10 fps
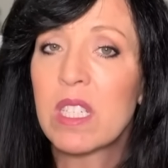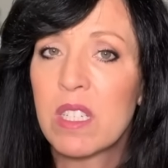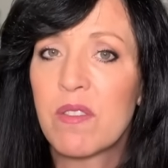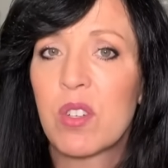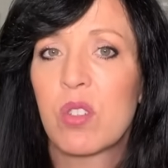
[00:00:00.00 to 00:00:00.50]

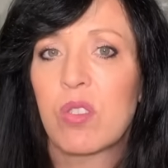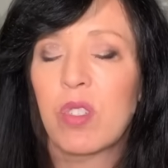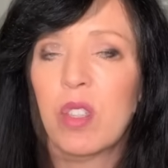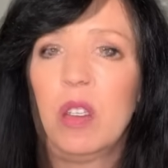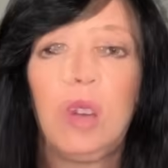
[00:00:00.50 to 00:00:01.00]
difficult to
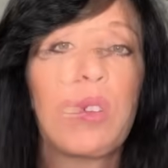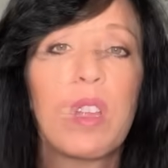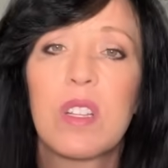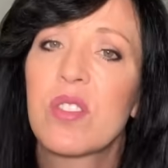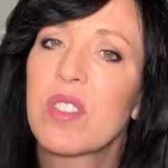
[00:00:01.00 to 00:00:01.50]
do. Hold
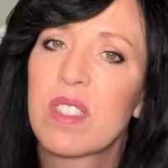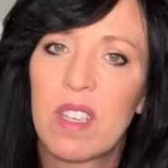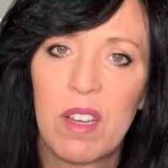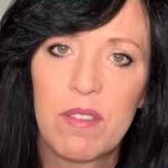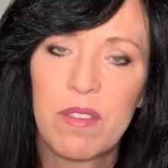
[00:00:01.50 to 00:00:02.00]
on to
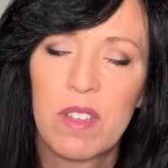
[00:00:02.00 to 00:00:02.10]
yourself.